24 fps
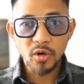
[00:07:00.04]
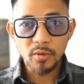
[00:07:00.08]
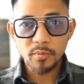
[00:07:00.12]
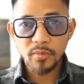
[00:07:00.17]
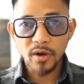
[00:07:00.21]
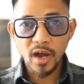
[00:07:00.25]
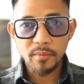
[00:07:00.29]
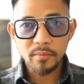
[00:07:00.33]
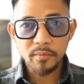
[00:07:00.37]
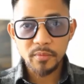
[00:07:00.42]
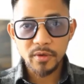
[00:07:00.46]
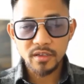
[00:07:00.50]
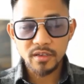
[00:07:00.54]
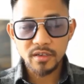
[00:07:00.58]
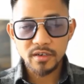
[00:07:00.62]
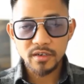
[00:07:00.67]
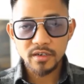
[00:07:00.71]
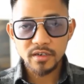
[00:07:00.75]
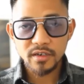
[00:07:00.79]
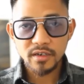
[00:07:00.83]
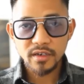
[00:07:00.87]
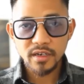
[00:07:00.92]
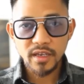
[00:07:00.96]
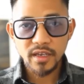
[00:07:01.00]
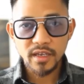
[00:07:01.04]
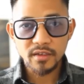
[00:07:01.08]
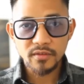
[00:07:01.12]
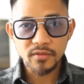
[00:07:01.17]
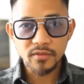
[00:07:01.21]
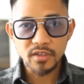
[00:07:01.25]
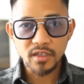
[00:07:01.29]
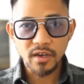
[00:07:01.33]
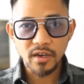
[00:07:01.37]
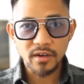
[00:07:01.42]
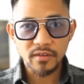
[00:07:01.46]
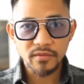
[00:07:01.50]
popular in the
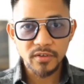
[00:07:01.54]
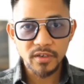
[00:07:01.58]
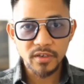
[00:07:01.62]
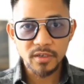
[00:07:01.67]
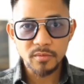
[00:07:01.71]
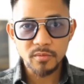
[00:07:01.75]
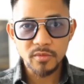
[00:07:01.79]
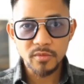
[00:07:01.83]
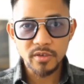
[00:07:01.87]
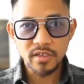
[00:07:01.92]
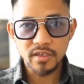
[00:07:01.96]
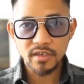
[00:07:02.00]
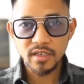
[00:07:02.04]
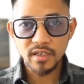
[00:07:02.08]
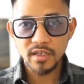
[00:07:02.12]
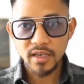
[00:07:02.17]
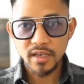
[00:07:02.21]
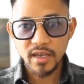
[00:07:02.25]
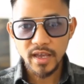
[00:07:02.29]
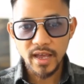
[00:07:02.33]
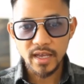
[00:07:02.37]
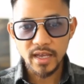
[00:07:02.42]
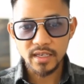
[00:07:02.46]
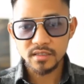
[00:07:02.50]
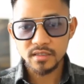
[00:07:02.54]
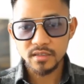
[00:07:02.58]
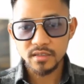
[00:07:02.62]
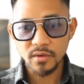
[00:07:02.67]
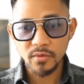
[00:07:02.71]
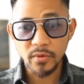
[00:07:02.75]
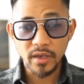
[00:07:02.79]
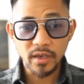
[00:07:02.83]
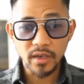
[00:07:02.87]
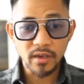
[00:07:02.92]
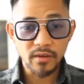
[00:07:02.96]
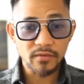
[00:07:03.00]
photography community as the
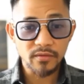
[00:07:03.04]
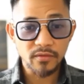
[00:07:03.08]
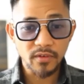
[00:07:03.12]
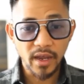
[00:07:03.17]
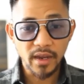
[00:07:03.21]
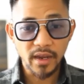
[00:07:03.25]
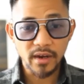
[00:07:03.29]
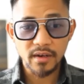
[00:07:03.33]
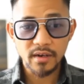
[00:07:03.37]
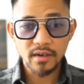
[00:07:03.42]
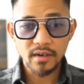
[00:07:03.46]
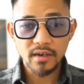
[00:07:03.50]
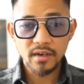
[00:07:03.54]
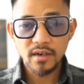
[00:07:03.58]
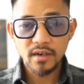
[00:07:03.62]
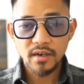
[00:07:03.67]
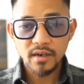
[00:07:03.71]
Ring of Fire.